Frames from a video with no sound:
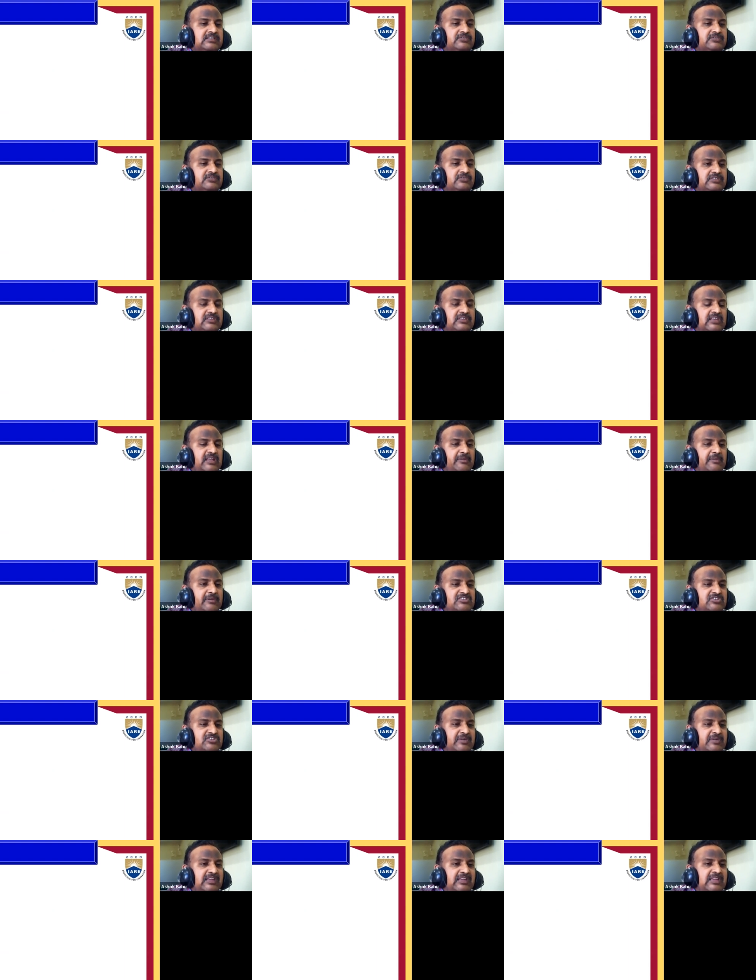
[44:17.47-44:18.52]
So here I am
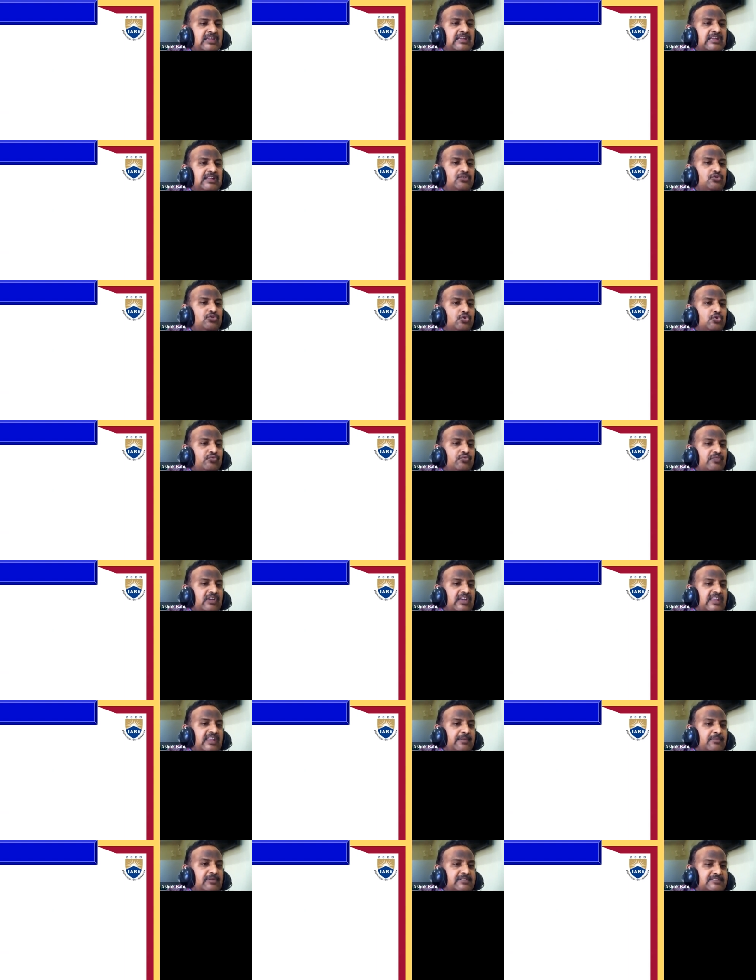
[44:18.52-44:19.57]
assuming two
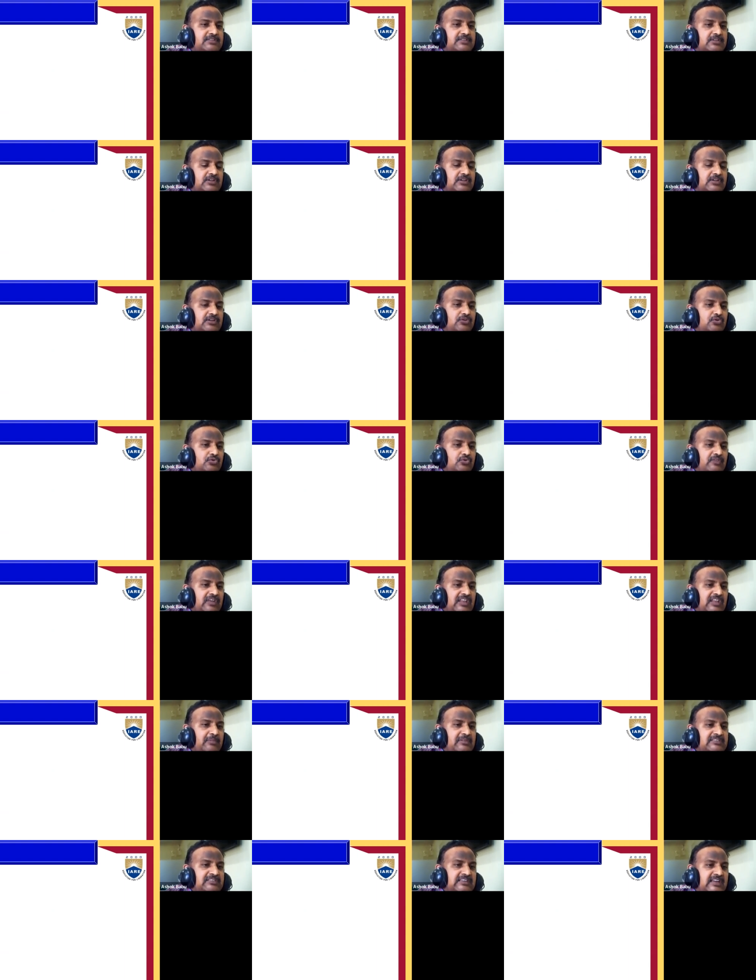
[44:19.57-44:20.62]
variables. Two
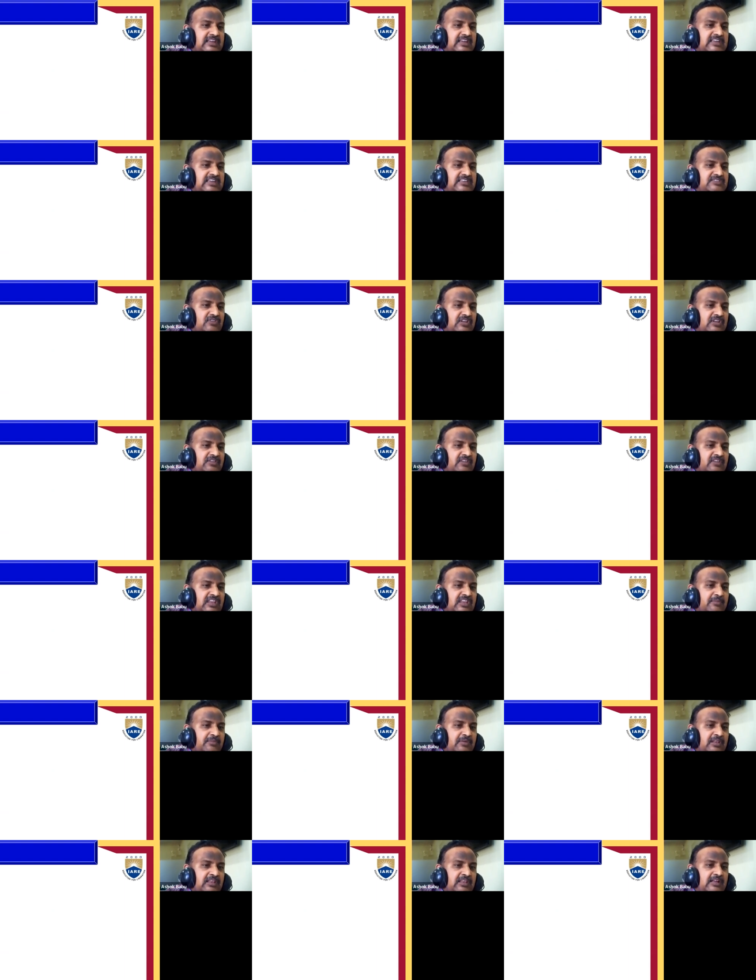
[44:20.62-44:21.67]
variables, I is one
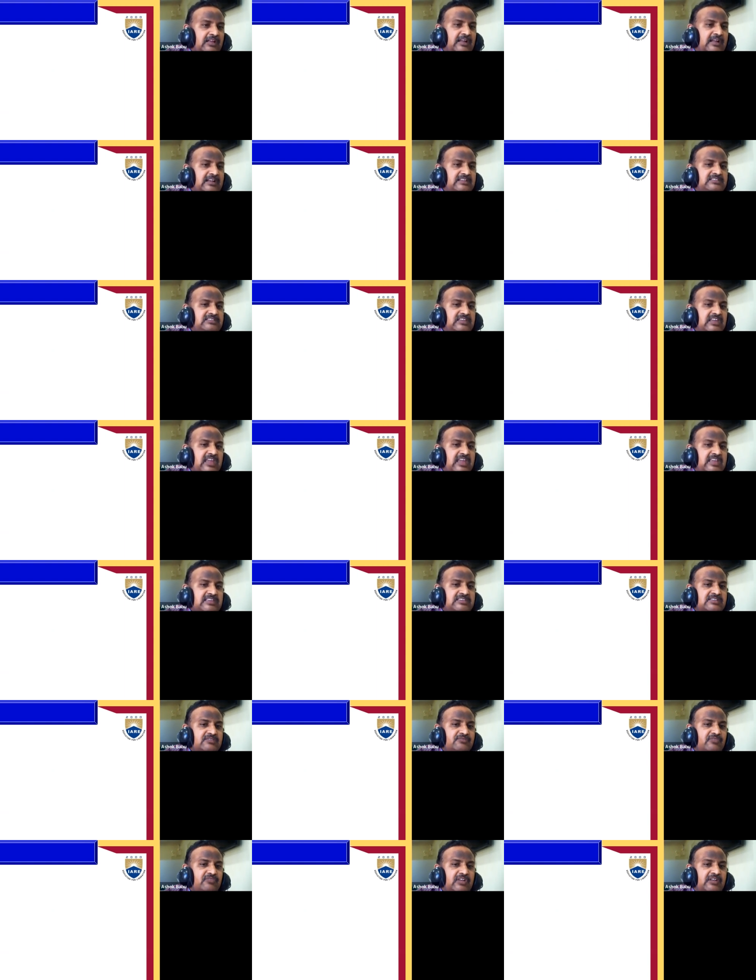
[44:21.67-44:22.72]
variable and j is
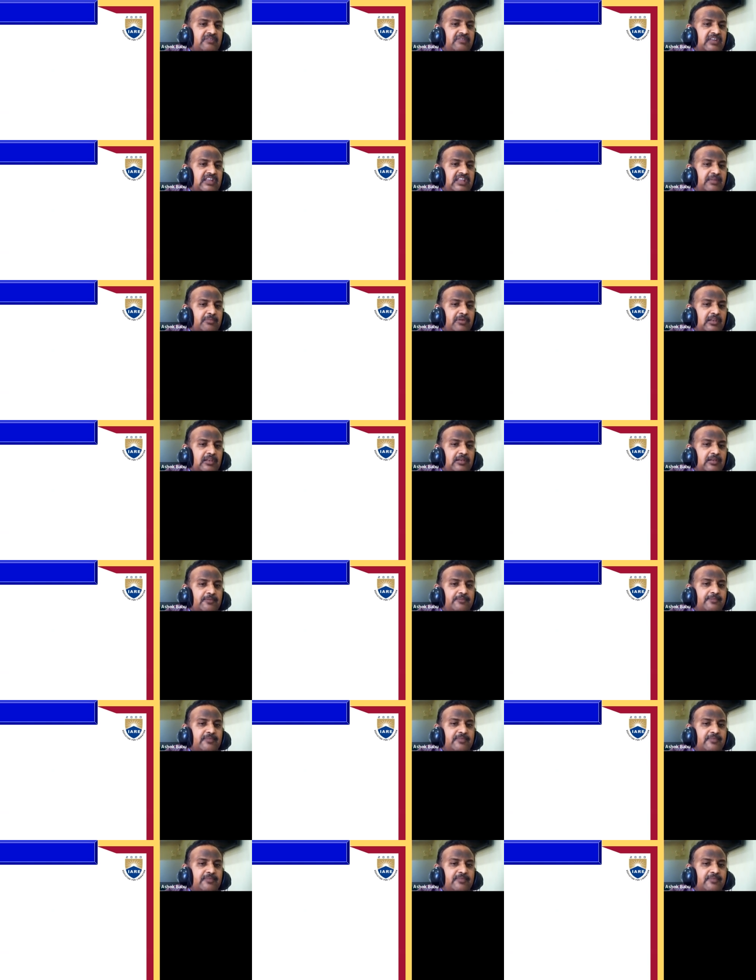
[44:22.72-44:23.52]
one variable.